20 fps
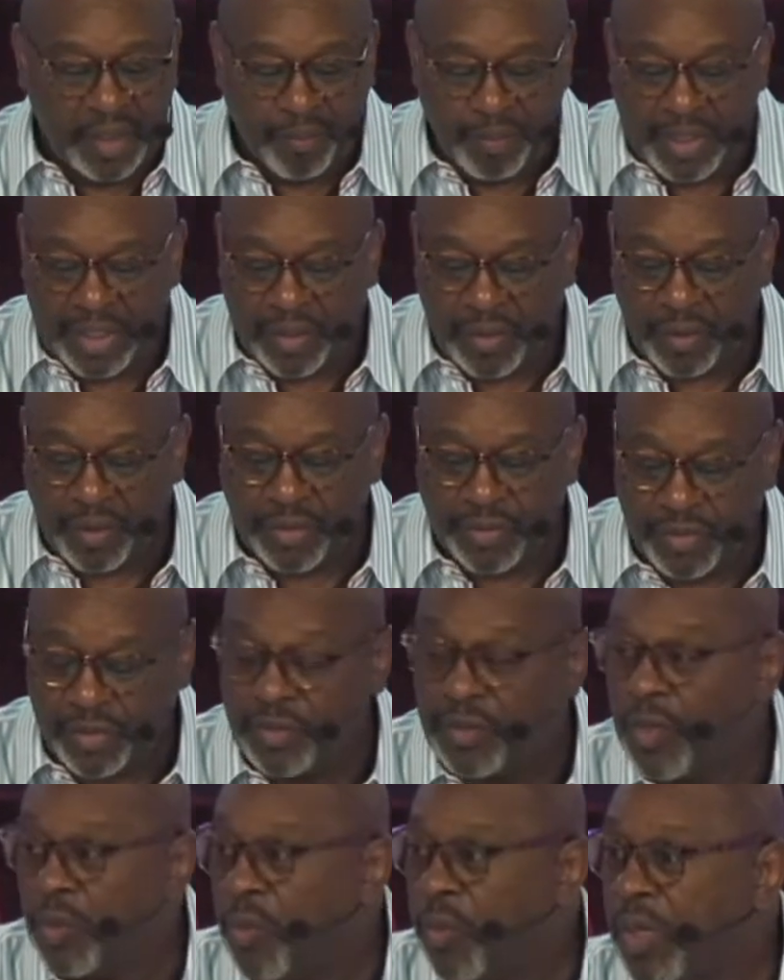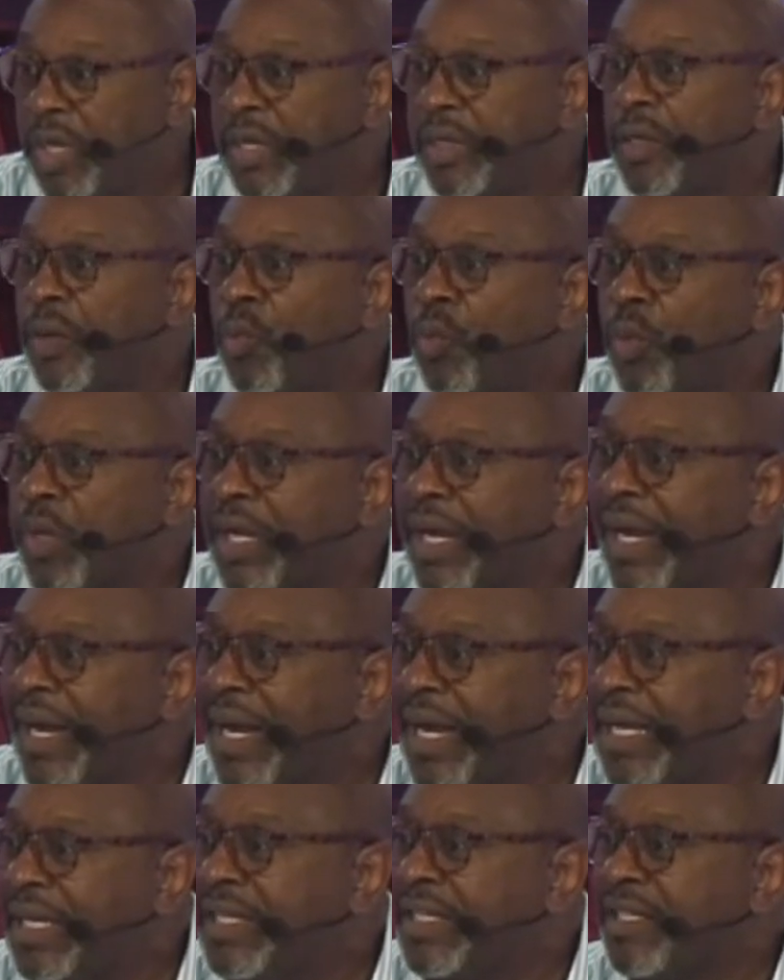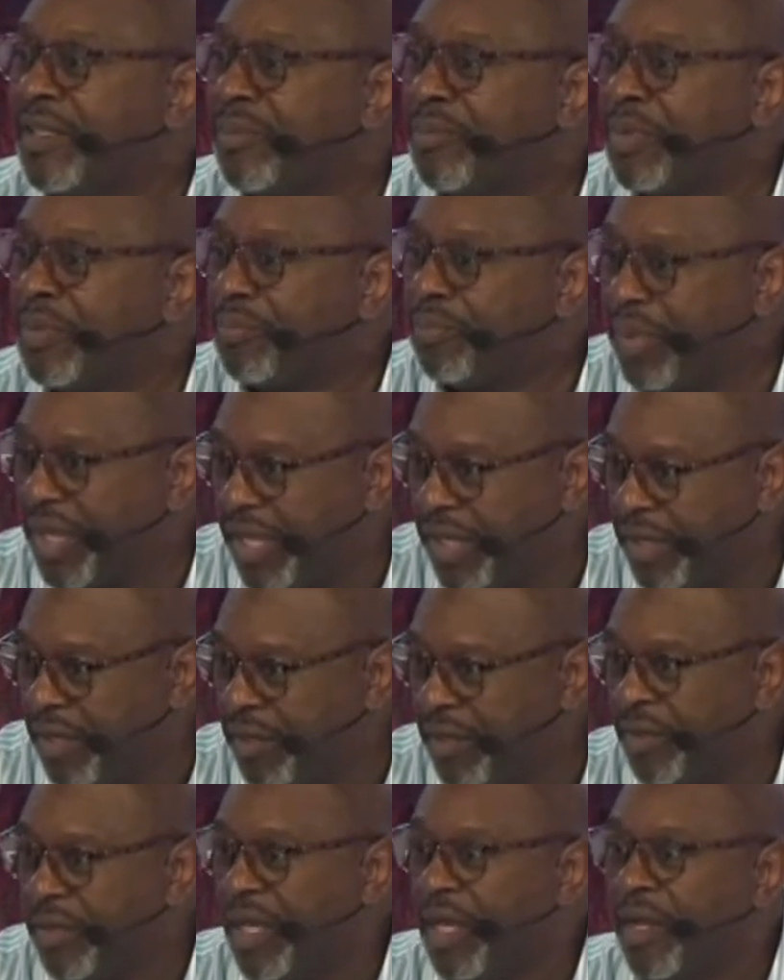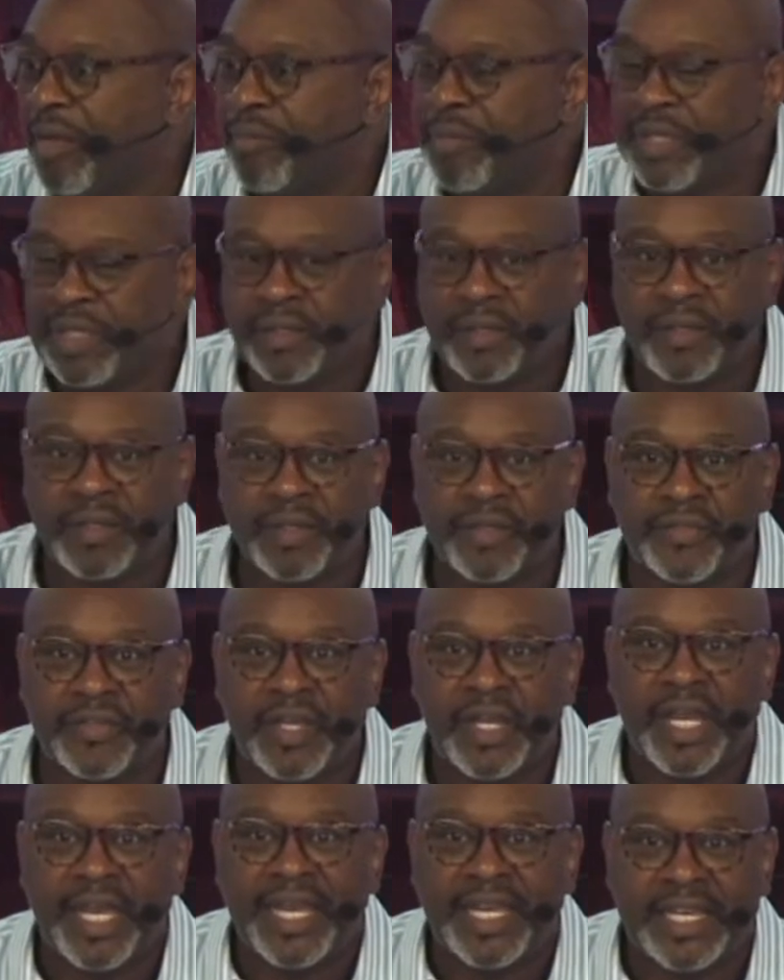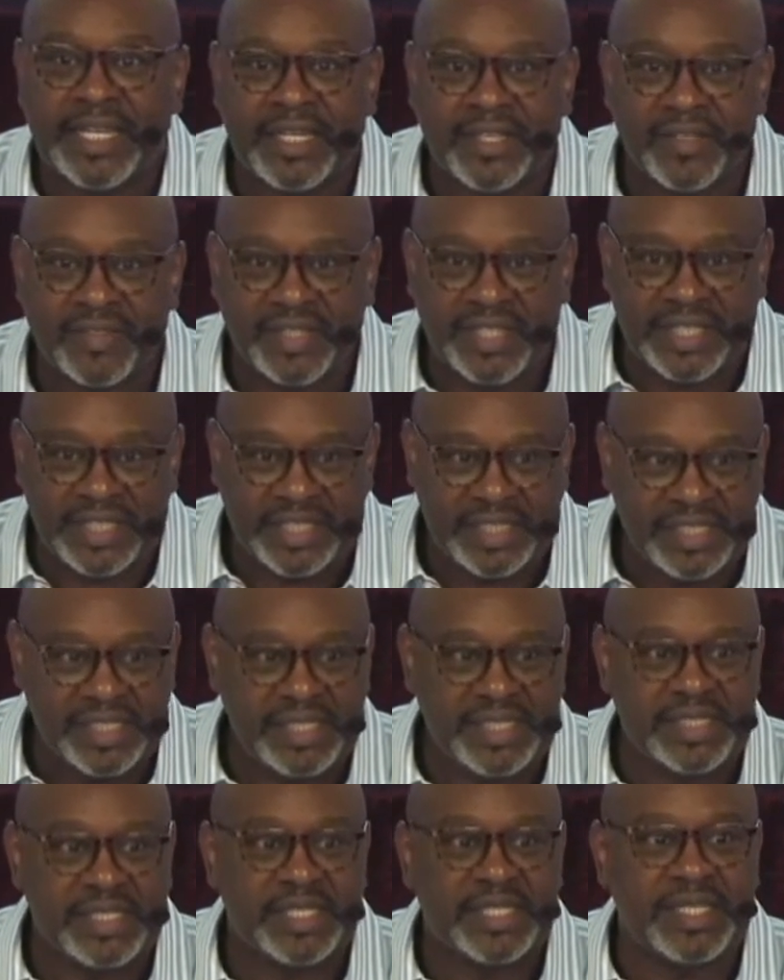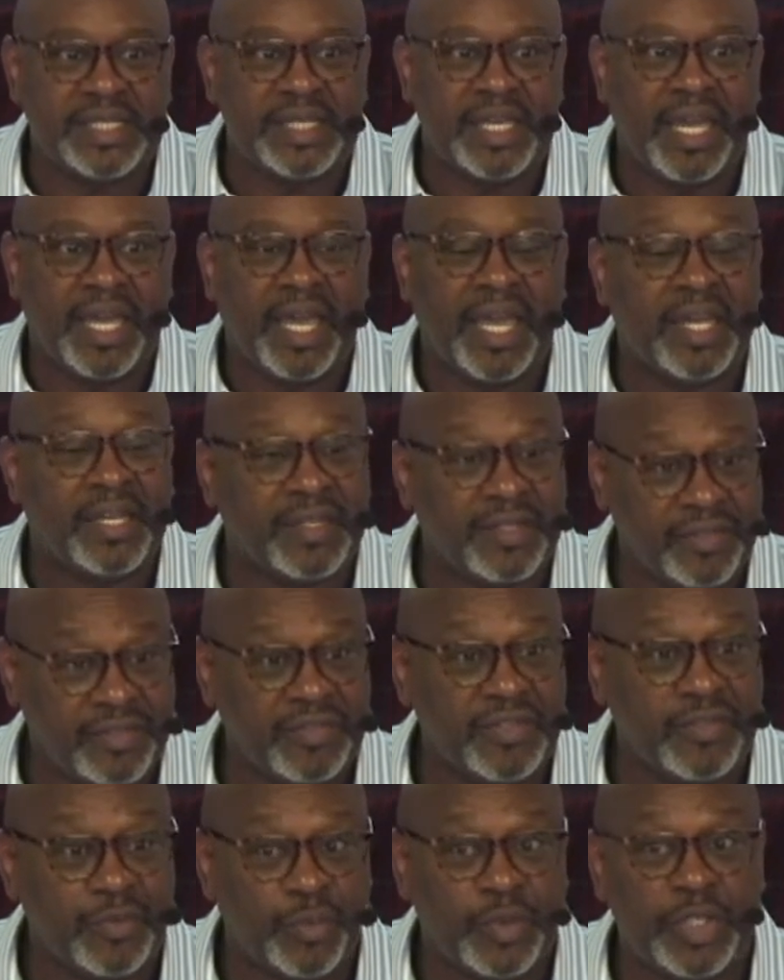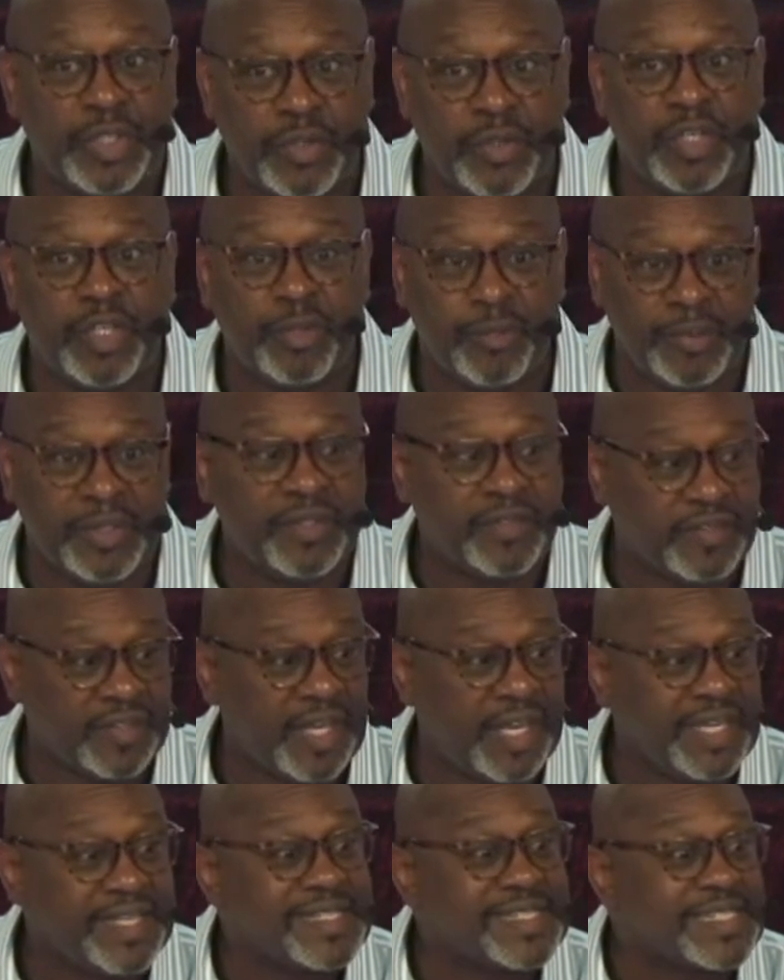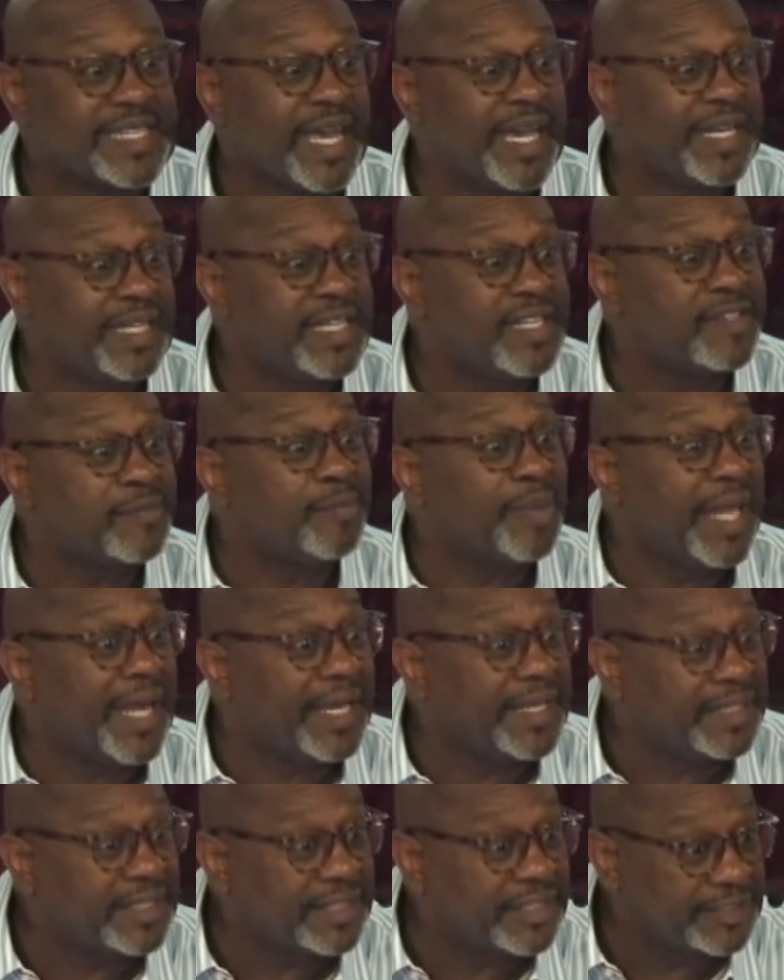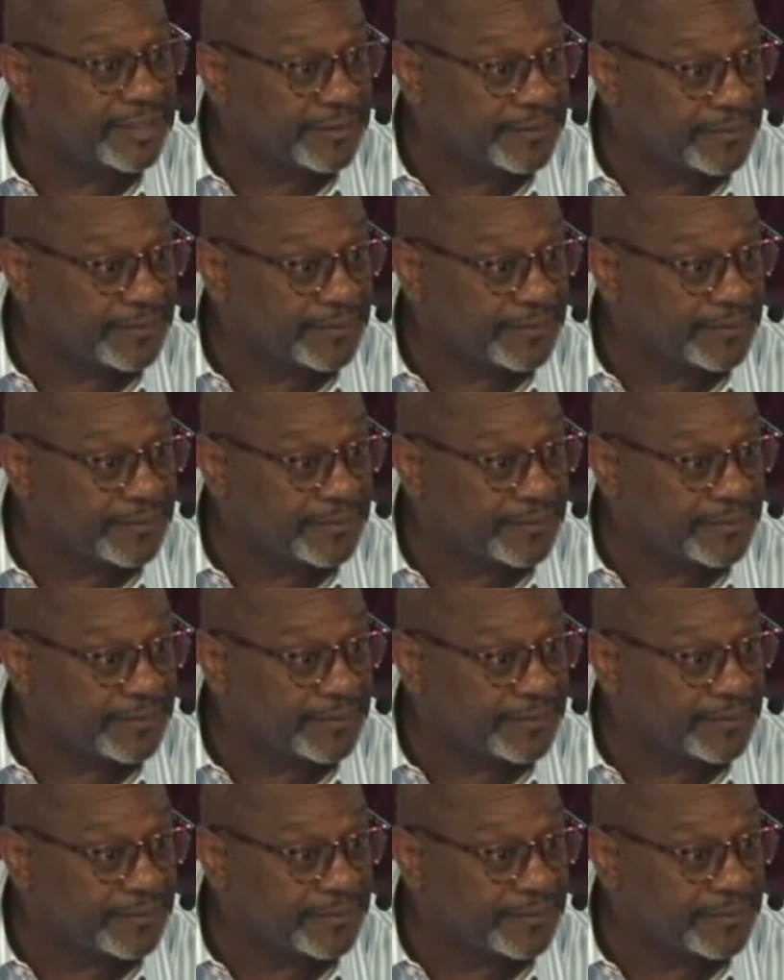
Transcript: Because you know what? We're underprepared because it is easy, and this is when you hear me say sight is blinding.